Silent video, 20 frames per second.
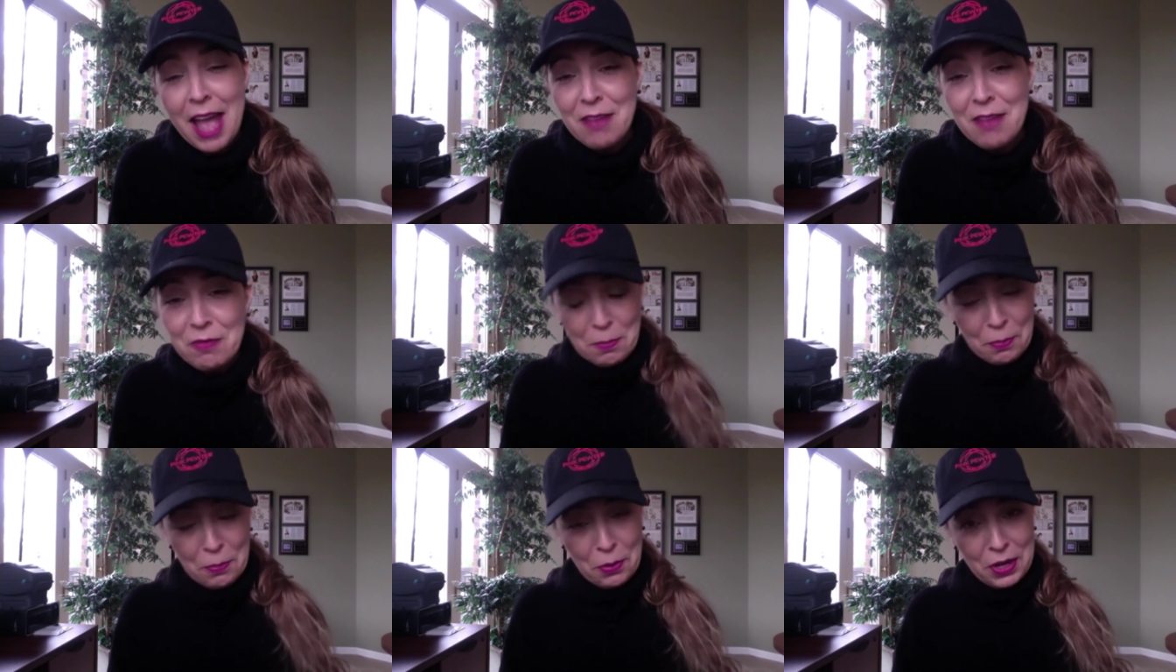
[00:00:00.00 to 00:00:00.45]

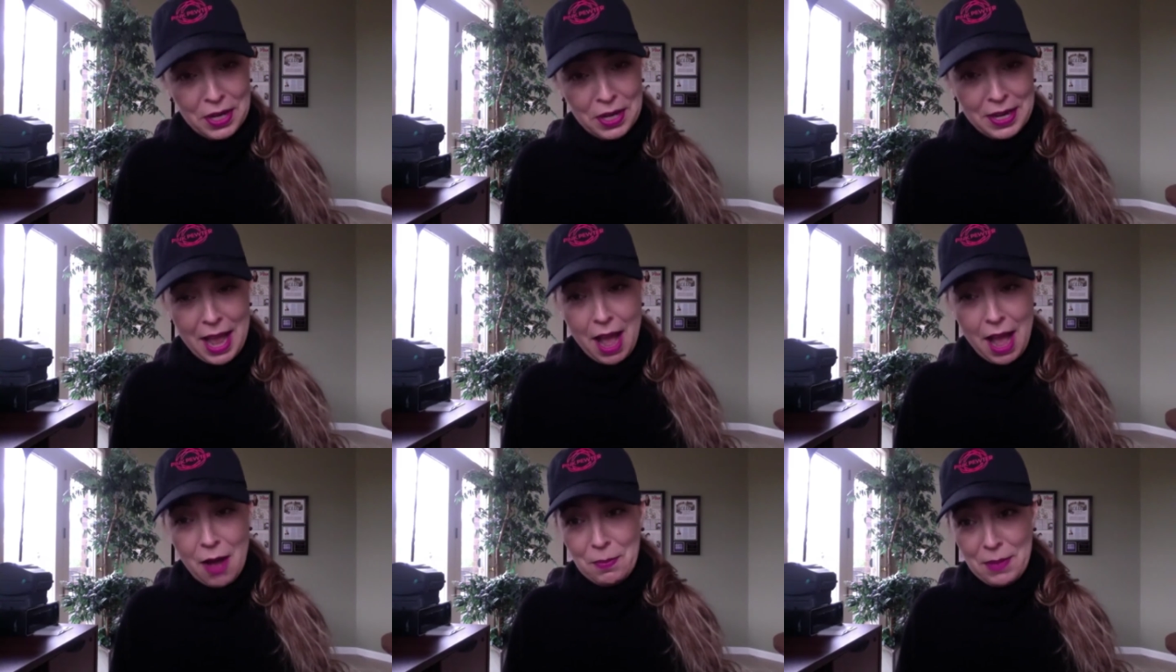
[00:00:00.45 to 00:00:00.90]
a book
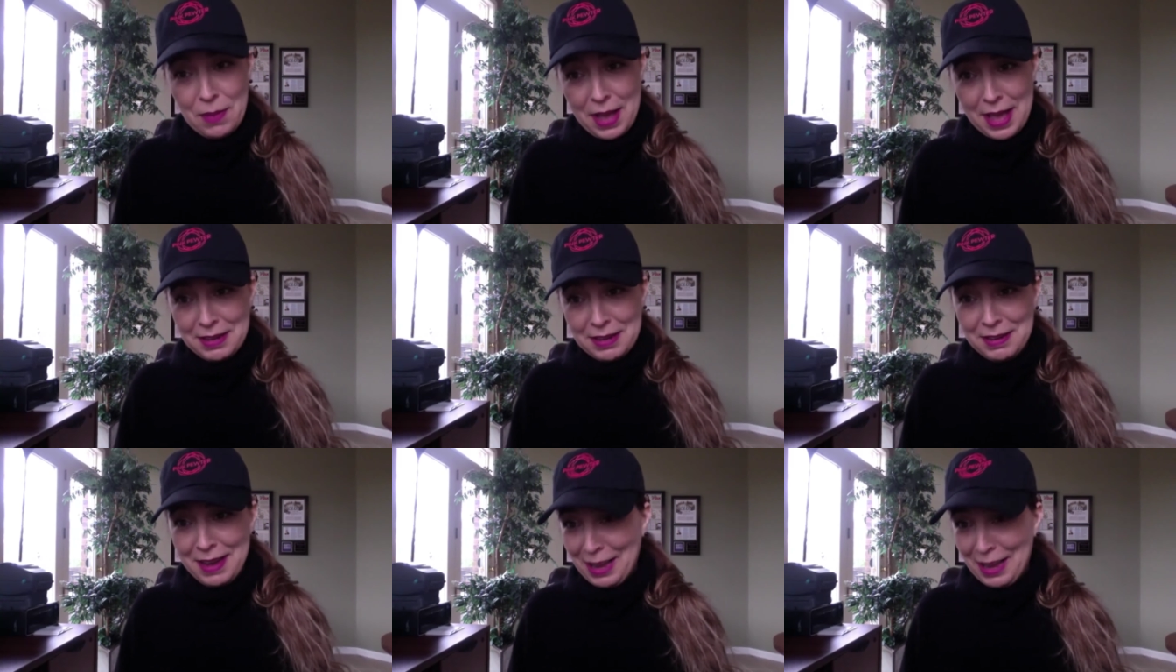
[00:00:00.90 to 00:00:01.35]
now,
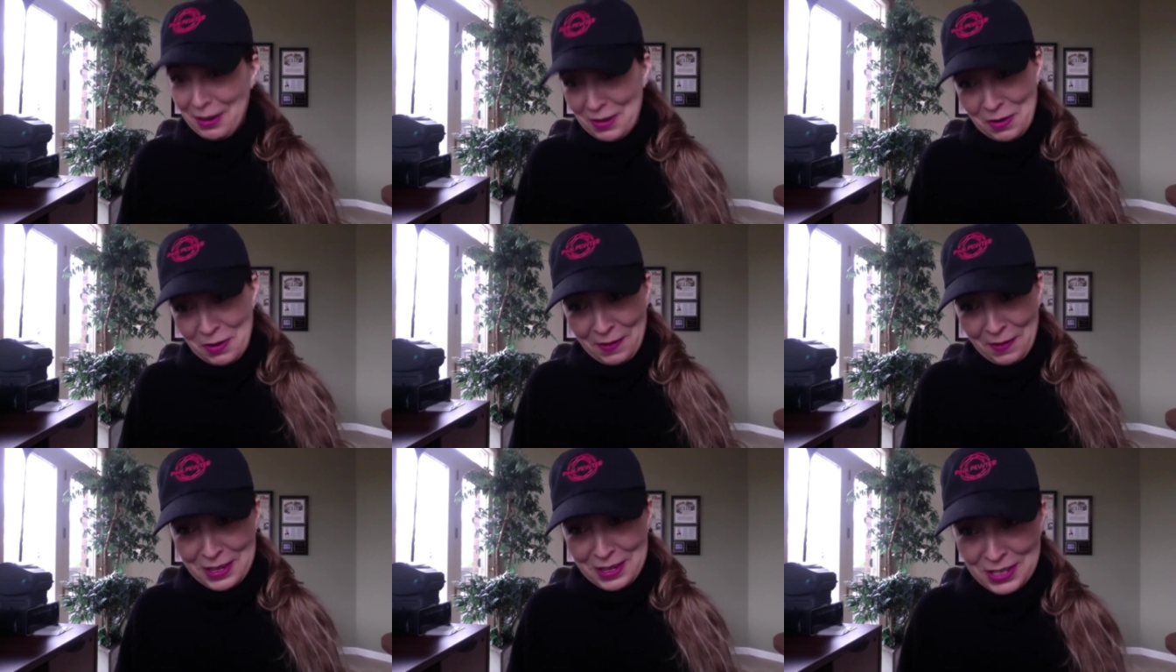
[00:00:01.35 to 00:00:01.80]
Ben. I don't know
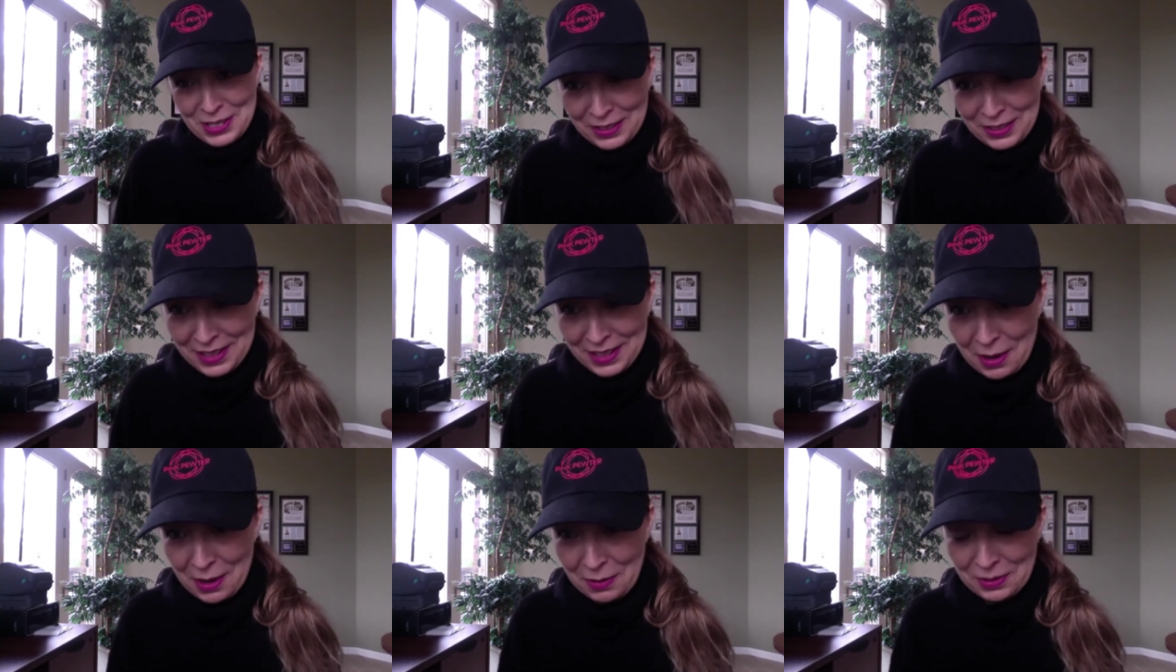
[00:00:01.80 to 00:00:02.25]
if I
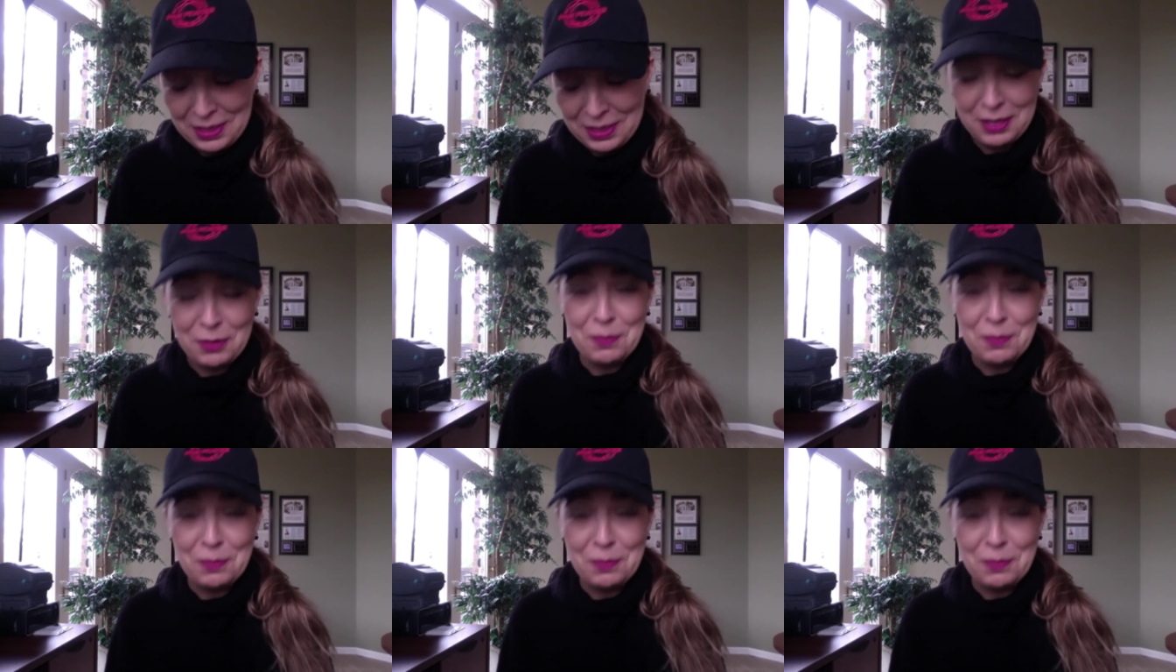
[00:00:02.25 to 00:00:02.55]
share that with you, but